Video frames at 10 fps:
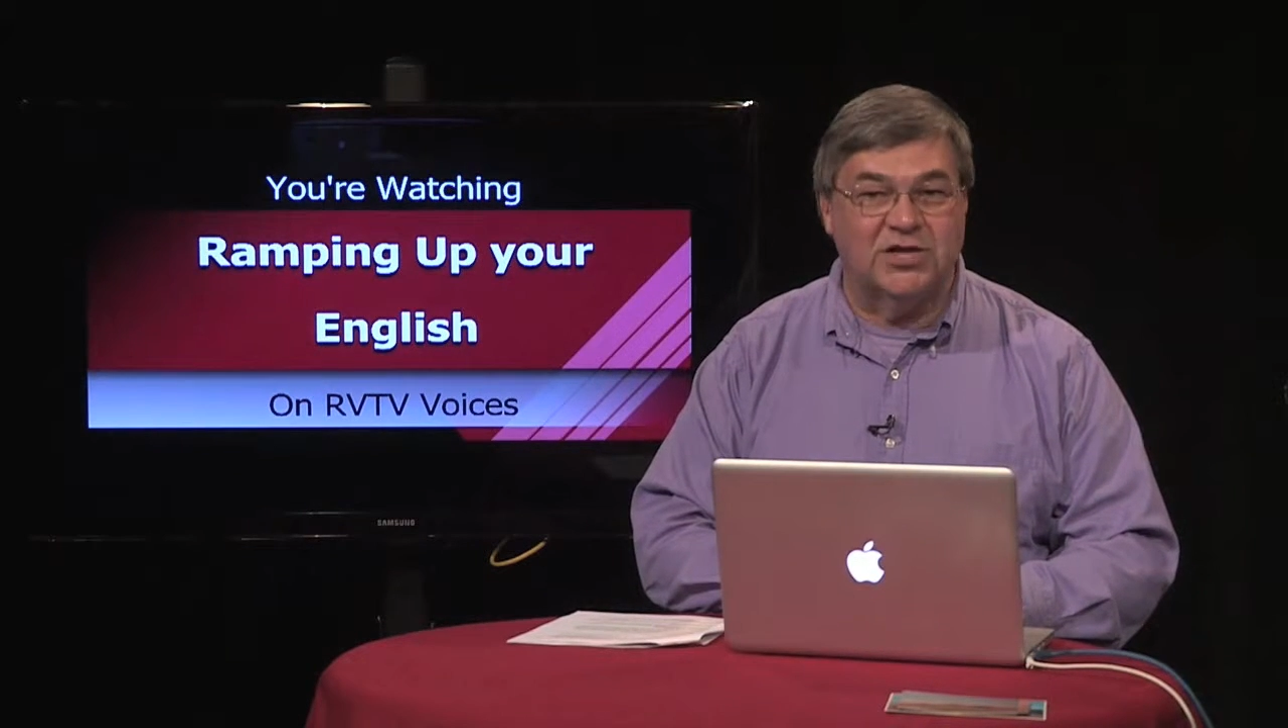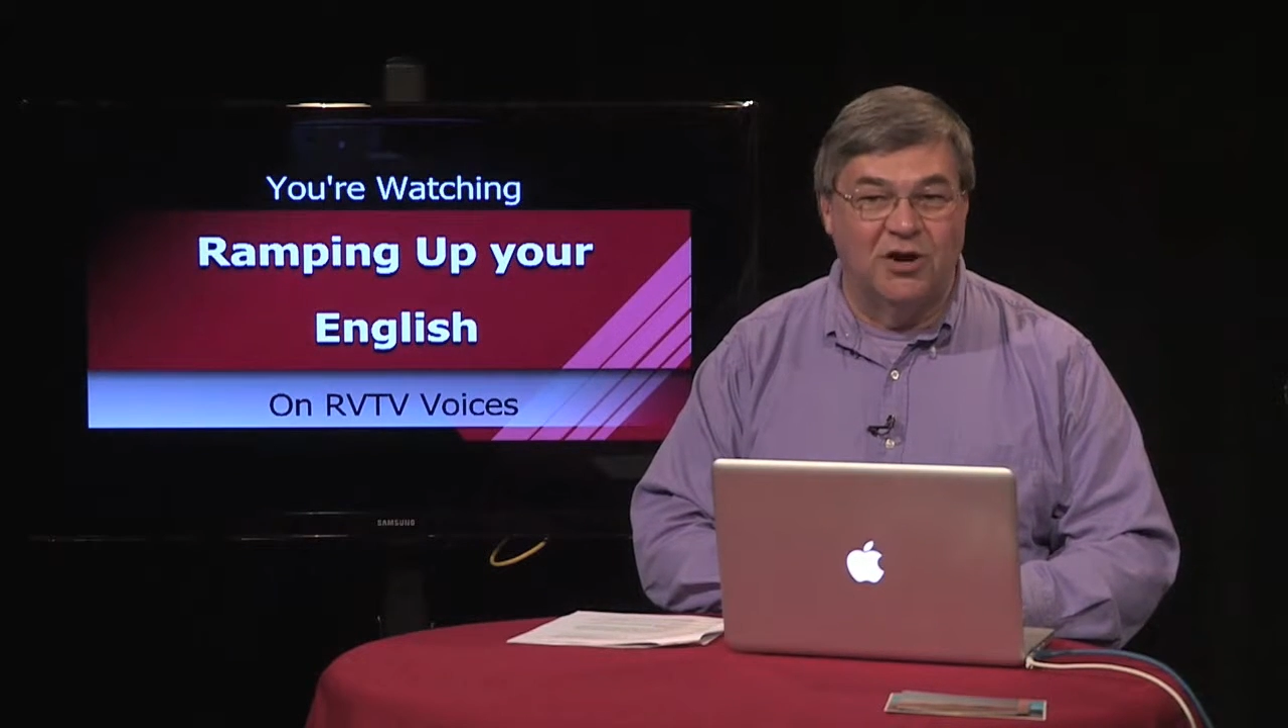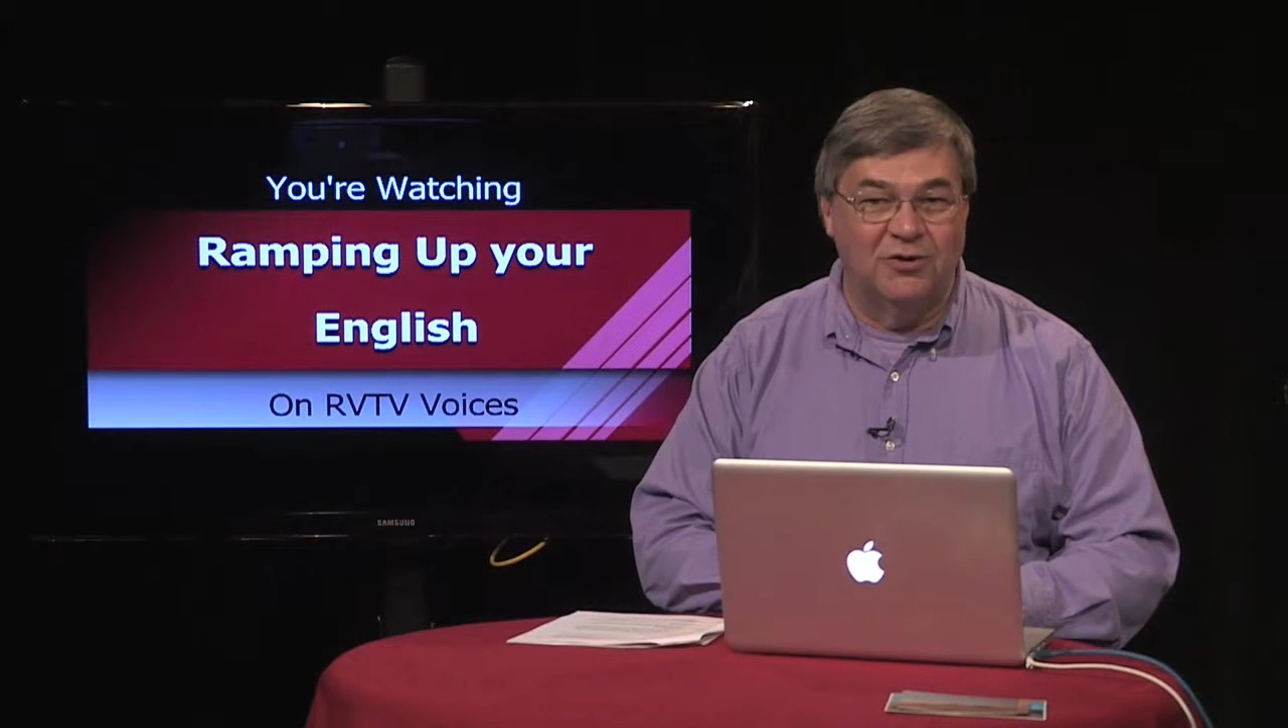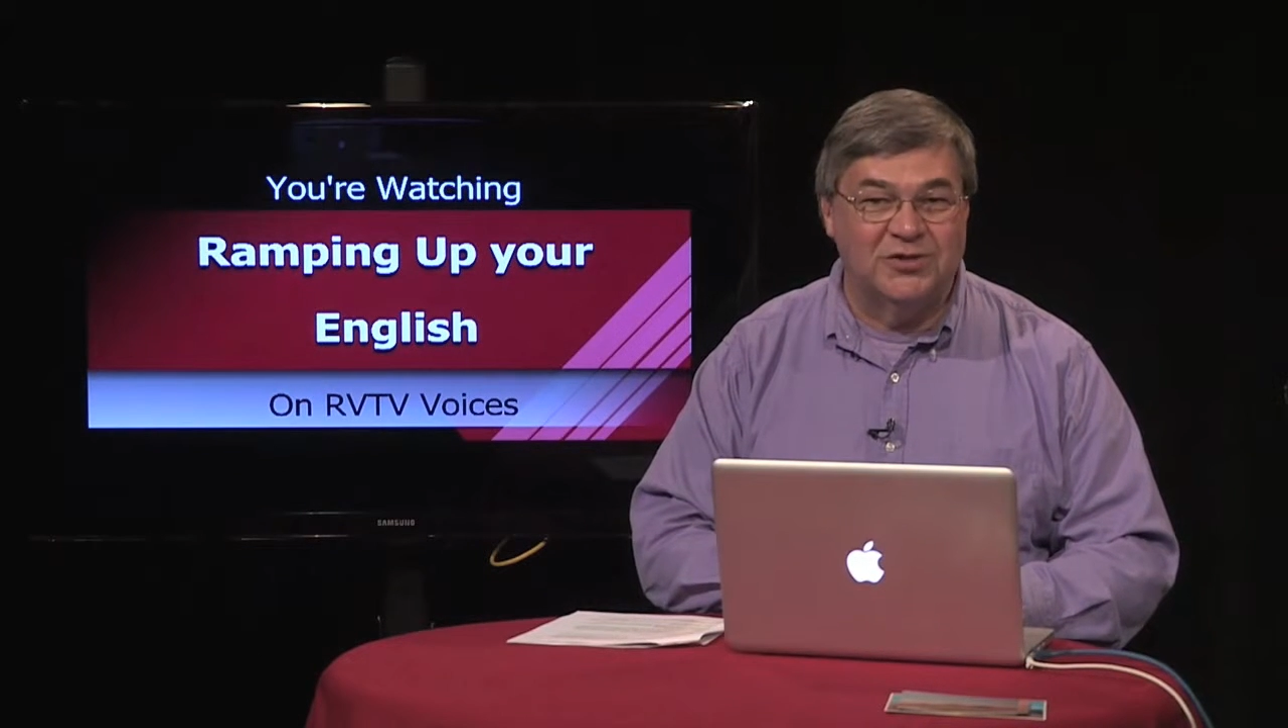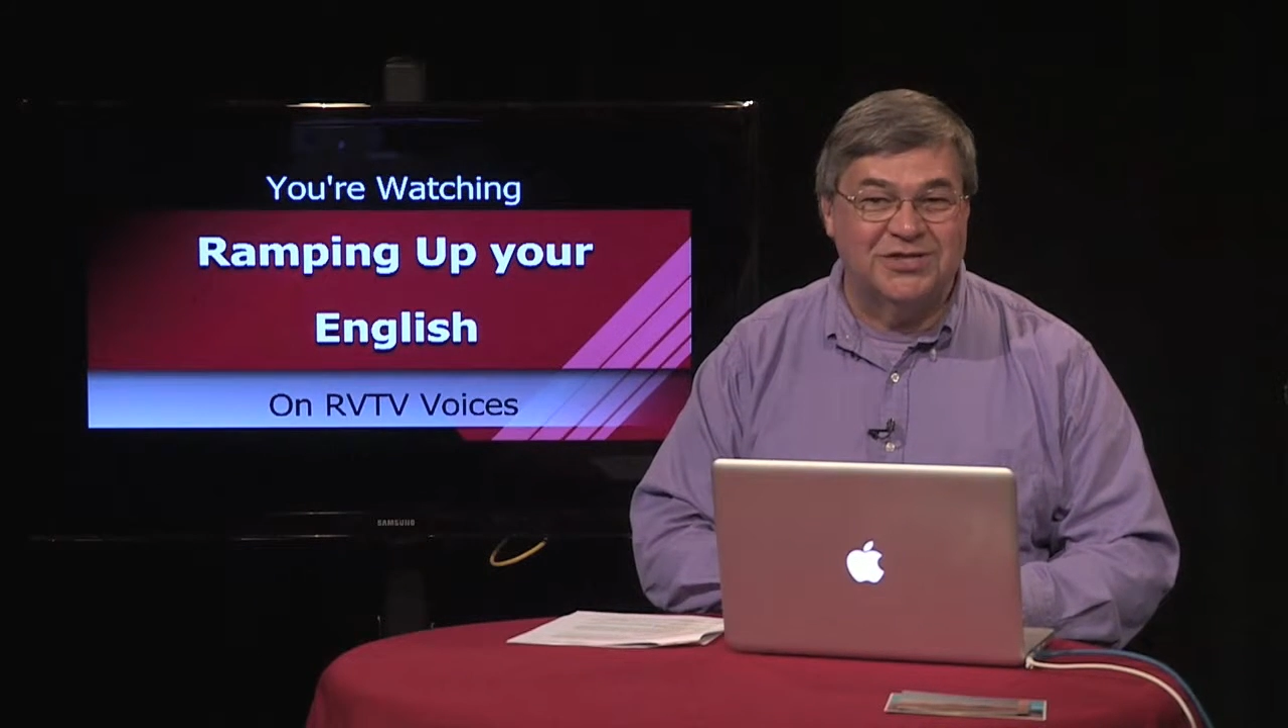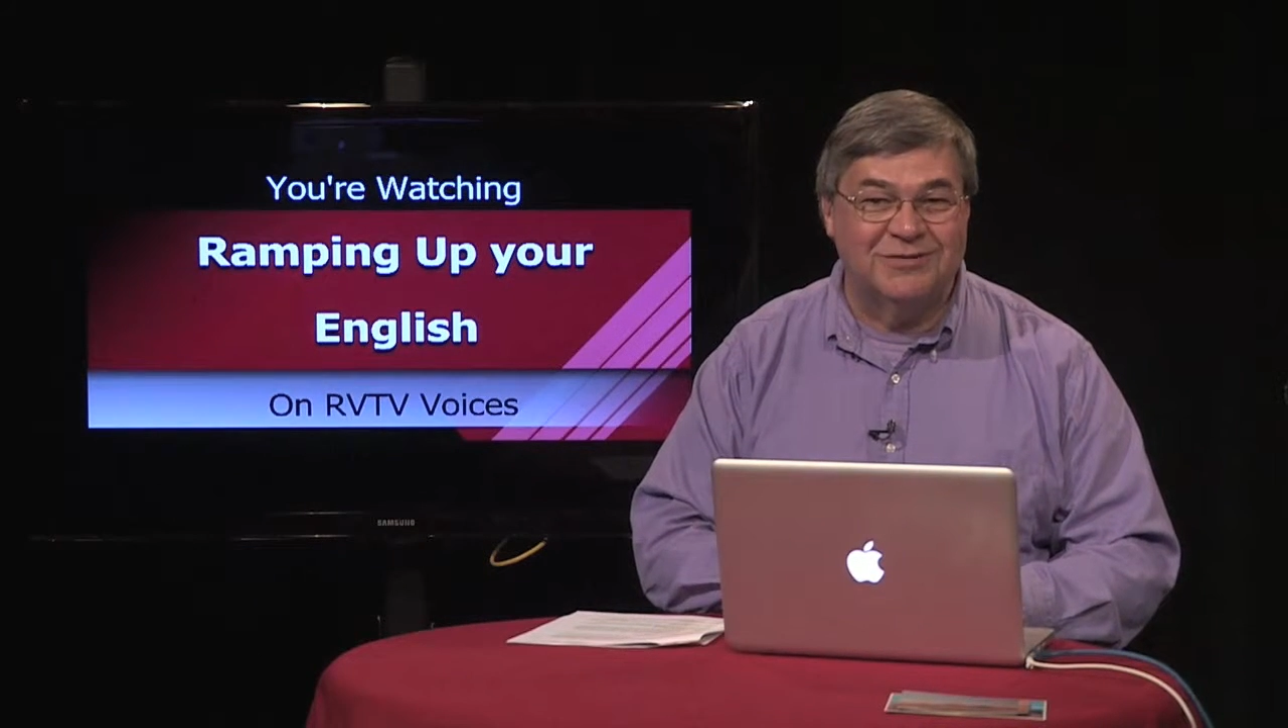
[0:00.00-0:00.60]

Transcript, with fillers: Coast.